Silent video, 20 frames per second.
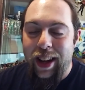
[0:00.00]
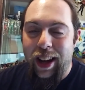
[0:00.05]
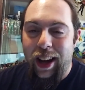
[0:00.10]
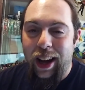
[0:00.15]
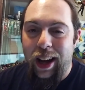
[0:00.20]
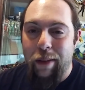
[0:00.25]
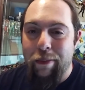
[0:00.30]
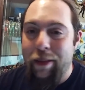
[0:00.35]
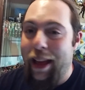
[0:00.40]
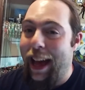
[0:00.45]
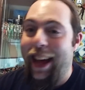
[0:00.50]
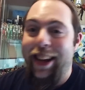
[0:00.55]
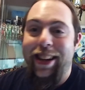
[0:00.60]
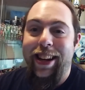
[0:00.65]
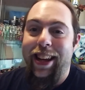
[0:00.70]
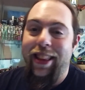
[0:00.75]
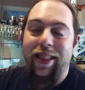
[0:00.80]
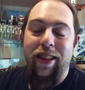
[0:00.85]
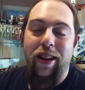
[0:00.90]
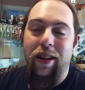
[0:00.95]
The
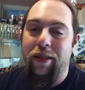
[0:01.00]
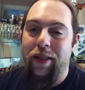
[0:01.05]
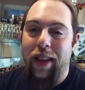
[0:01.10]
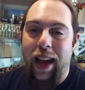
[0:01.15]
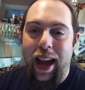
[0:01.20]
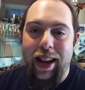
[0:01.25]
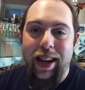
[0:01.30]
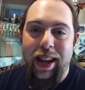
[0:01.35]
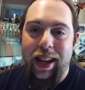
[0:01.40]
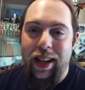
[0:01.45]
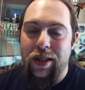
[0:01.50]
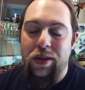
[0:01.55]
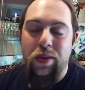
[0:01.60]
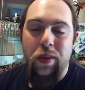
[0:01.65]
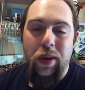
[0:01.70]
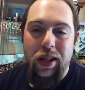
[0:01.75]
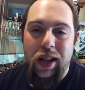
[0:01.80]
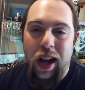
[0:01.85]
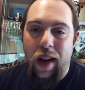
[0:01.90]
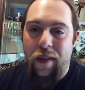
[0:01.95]
ending is
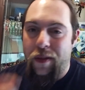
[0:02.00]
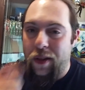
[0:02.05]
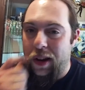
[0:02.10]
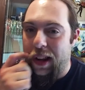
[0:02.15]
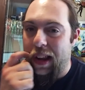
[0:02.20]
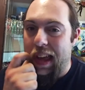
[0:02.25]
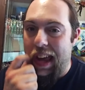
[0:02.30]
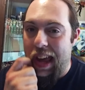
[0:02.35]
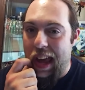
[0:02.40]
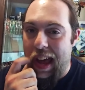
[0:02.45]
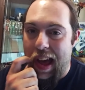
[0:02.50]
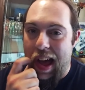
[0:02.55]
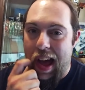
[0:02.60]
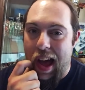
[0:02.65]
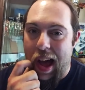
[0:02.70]
what definitely